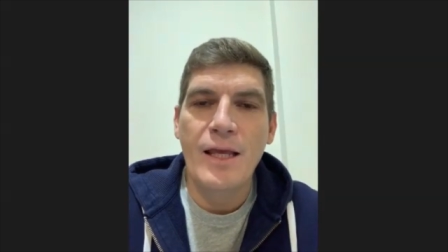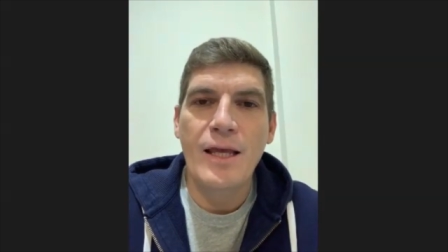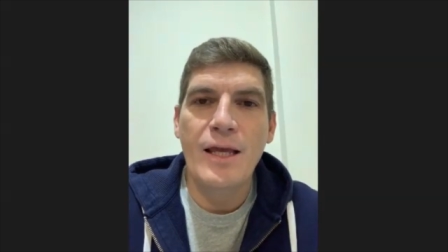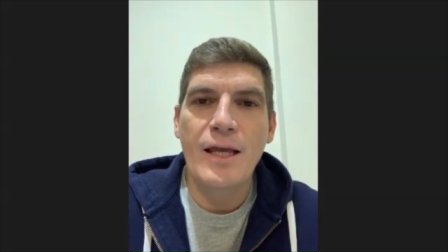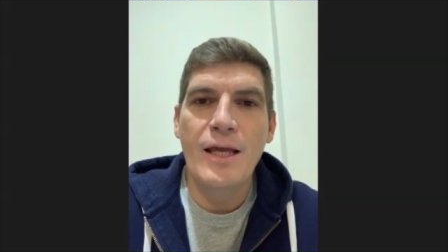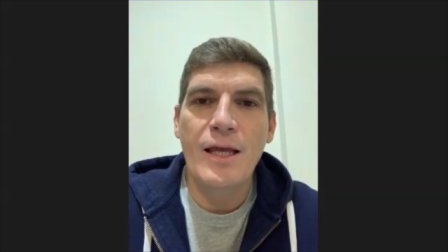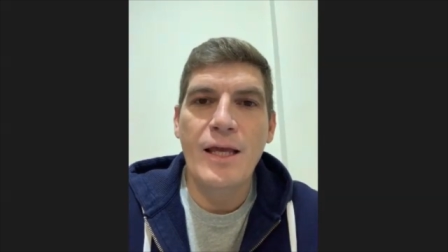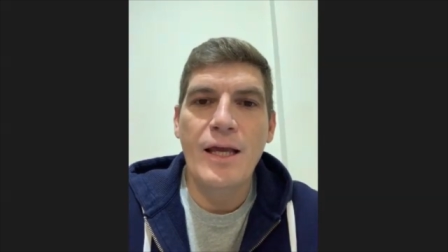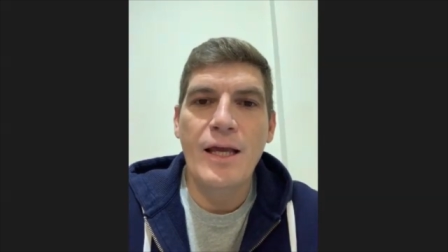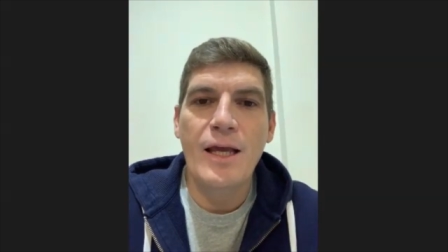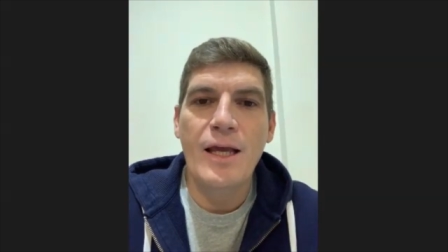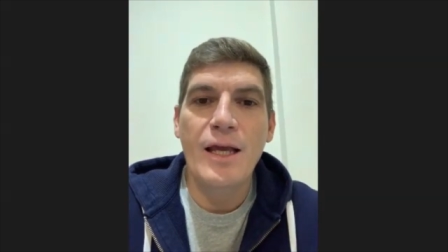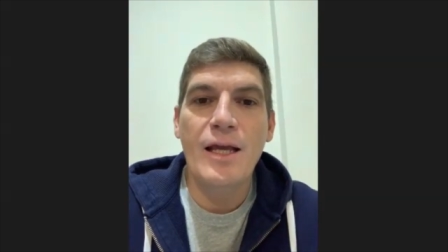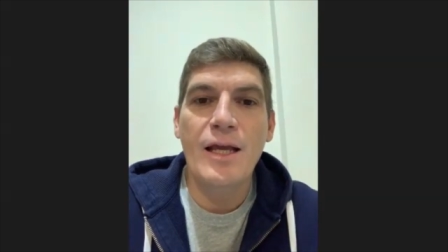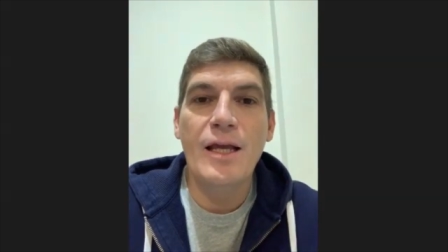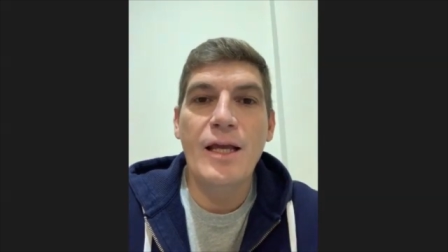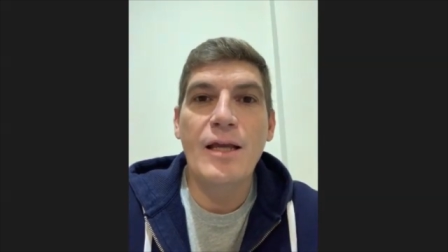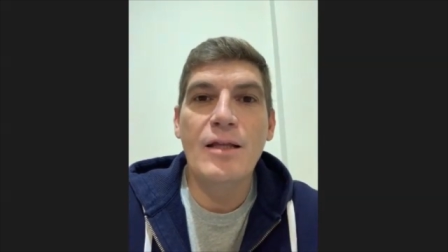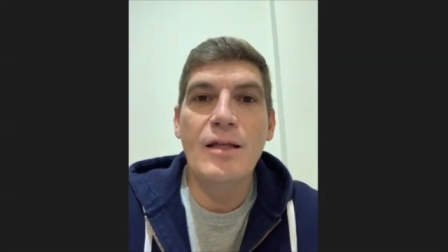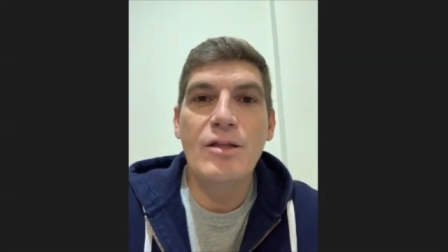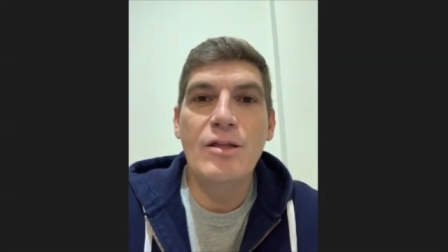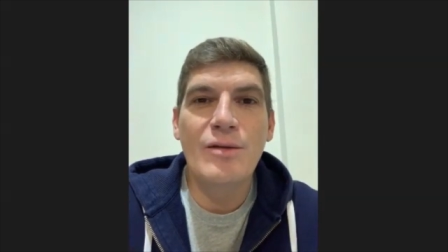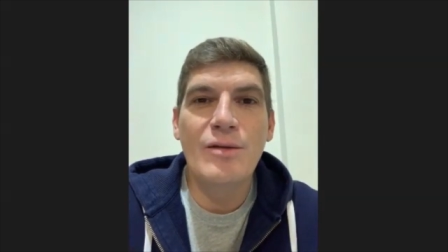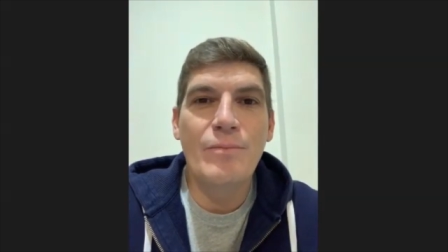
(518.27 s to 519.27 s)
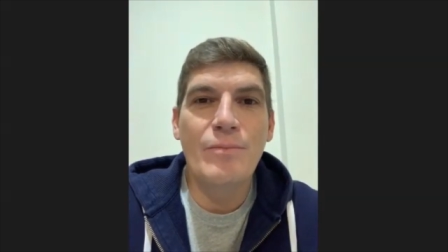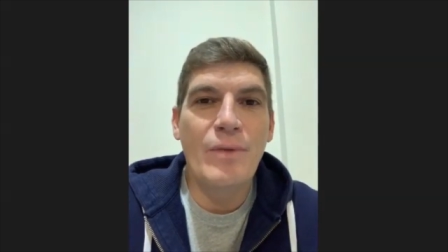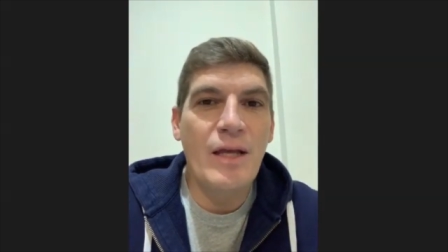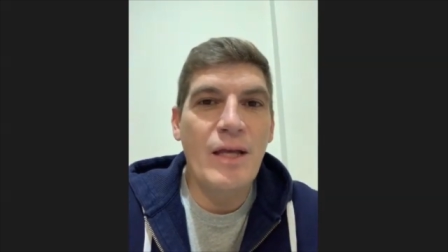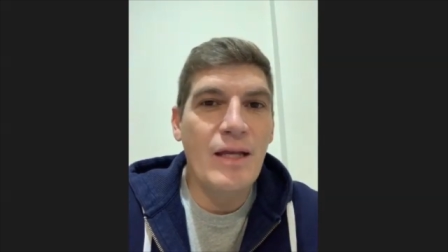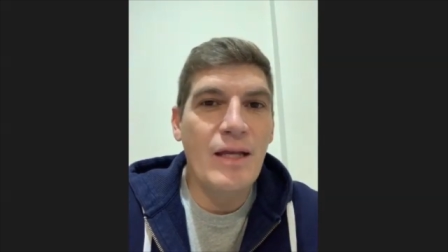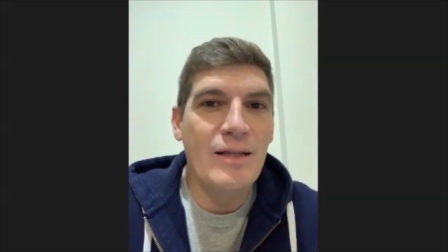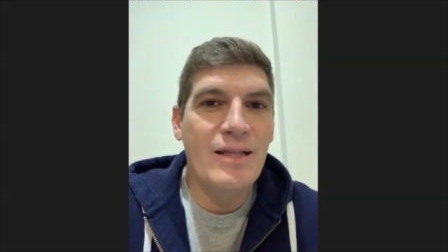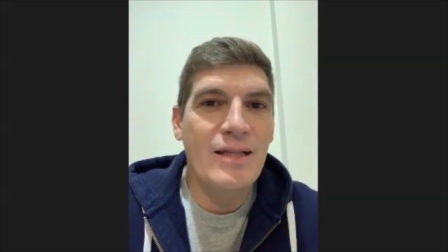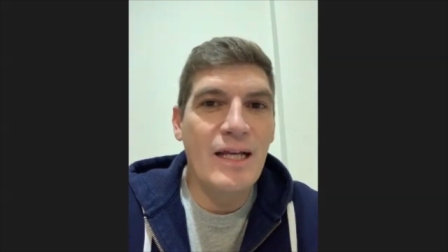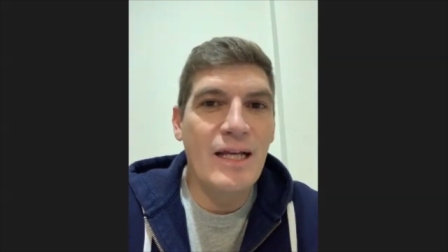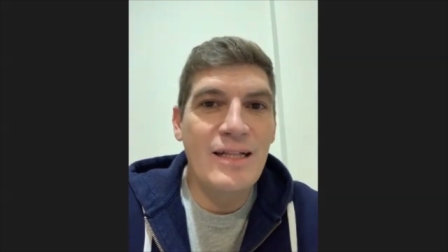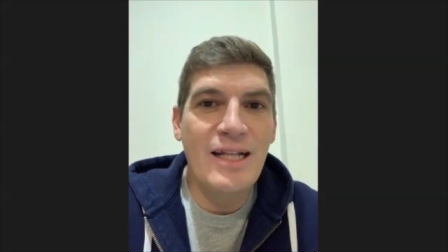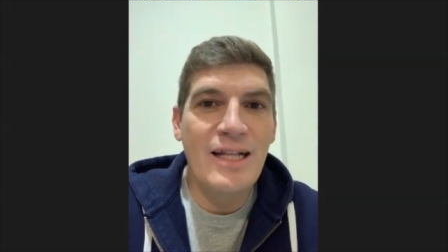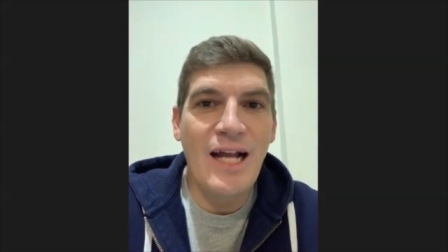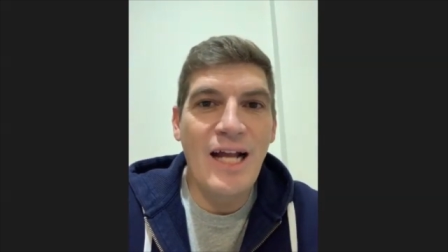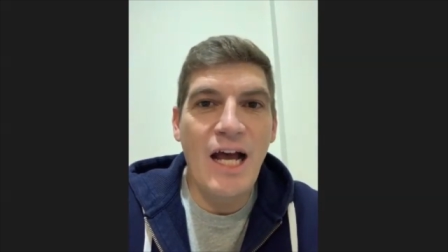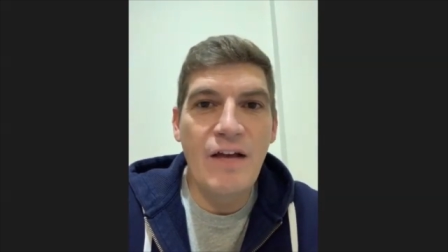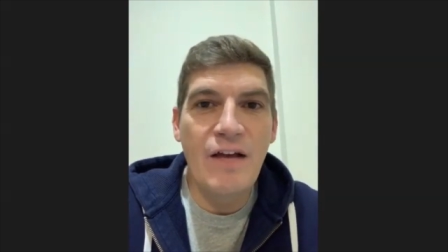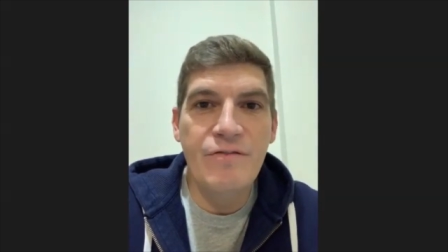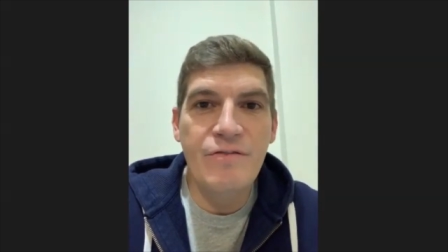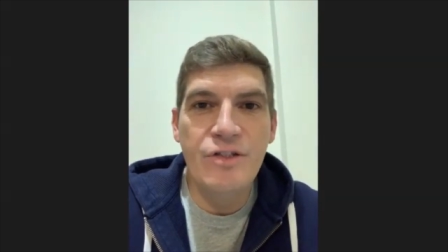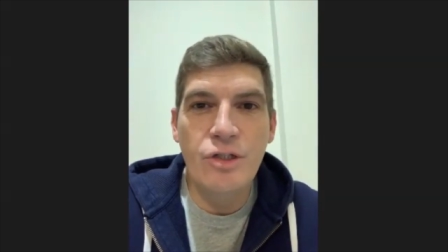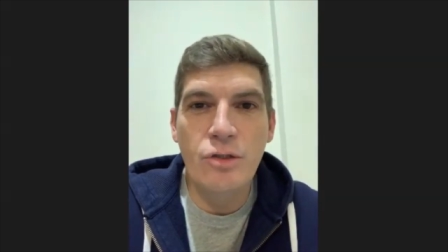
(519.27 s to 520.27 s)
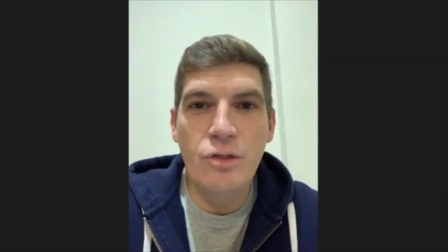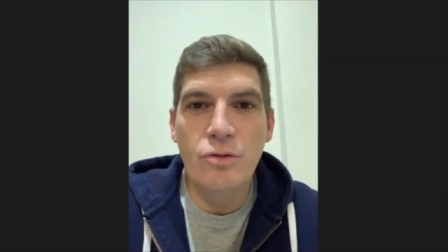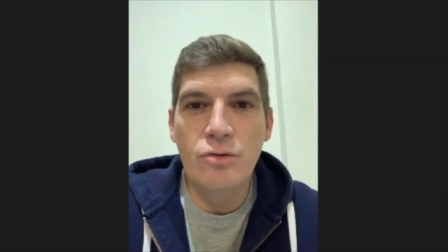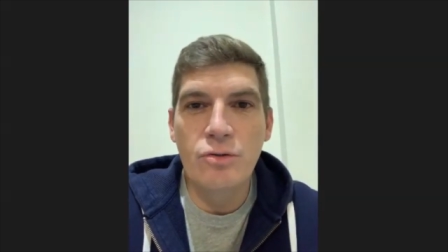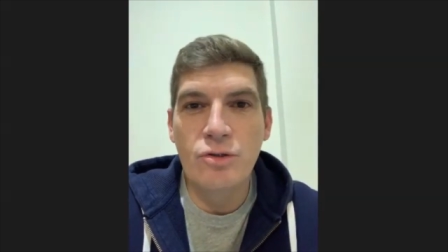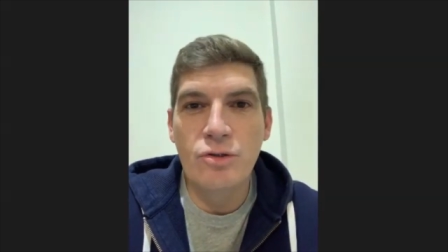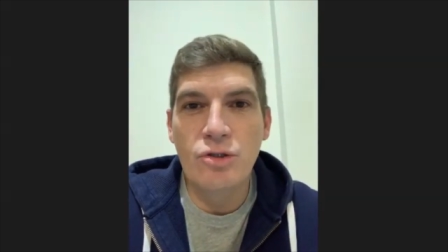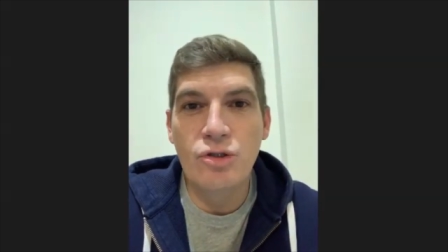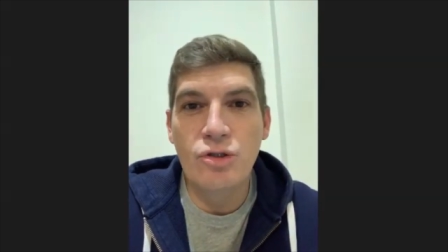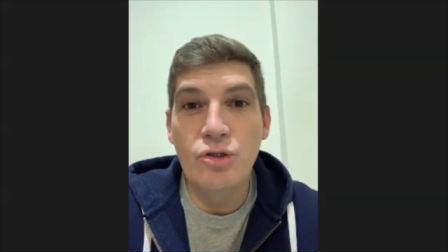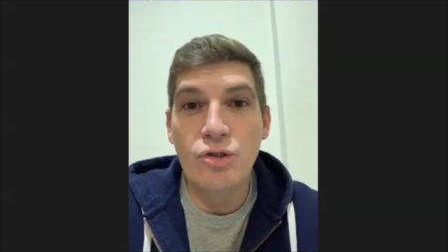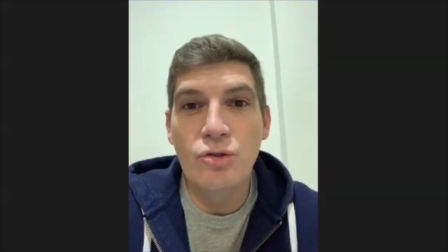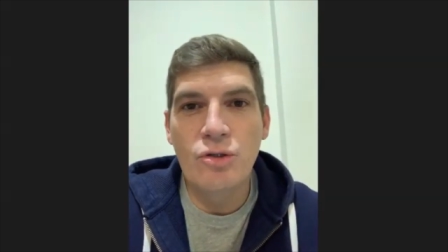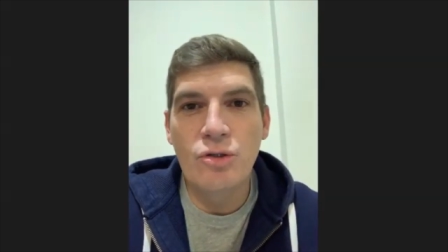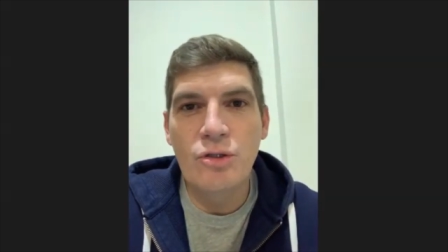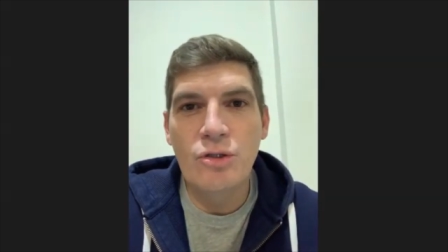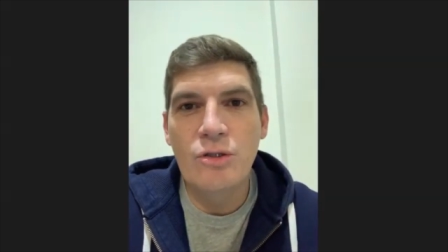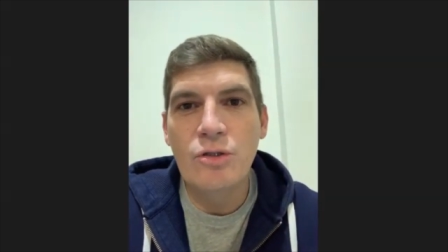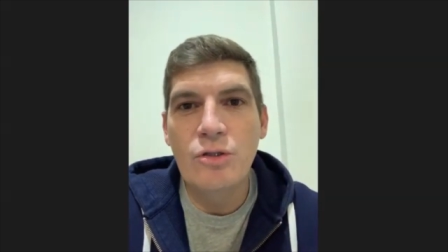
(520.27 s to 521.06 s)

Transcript: uh, it, it, it, drives you just to,